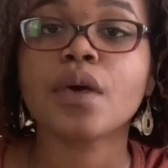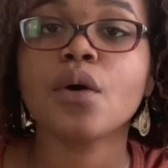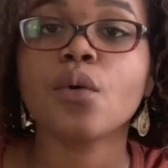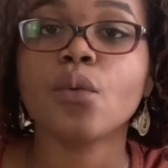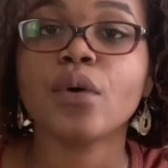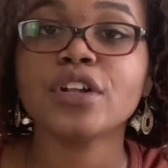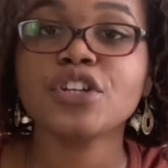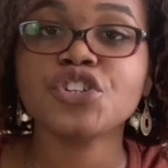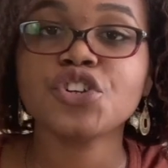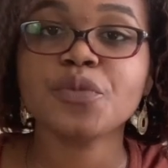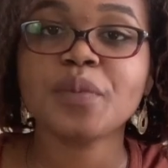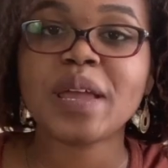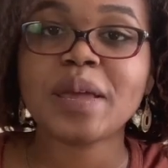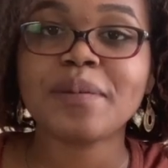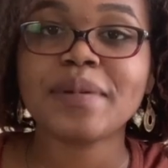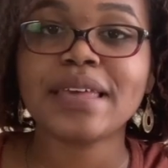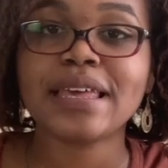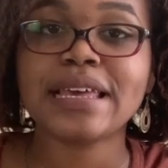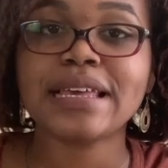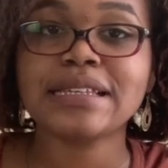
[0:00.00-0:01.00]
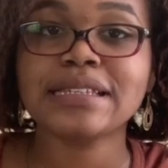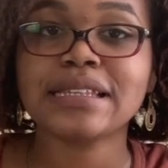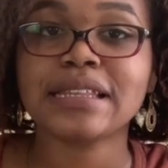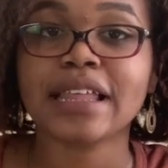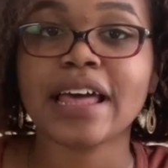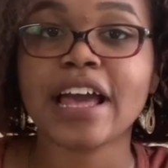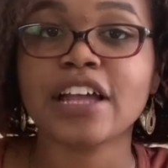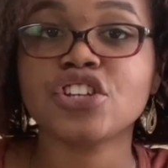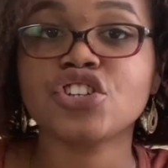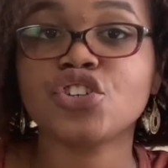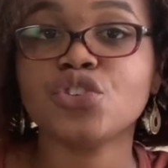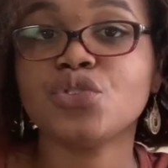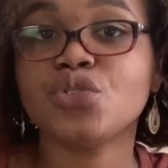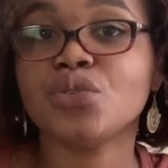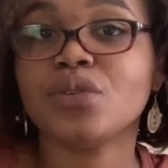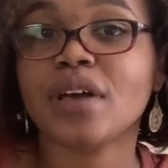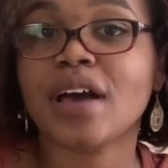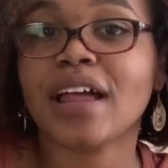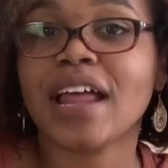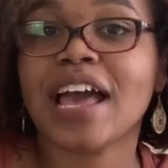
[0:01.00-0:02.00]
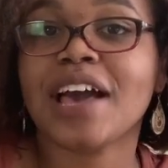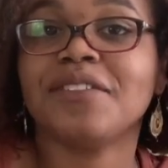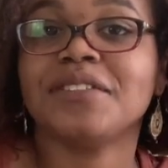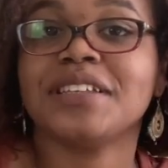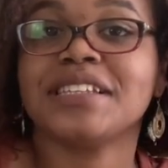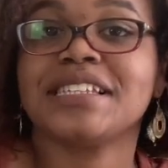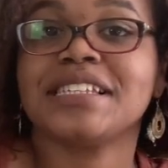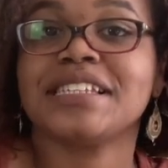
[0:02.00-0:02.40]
Once your baby is latched, you do not have to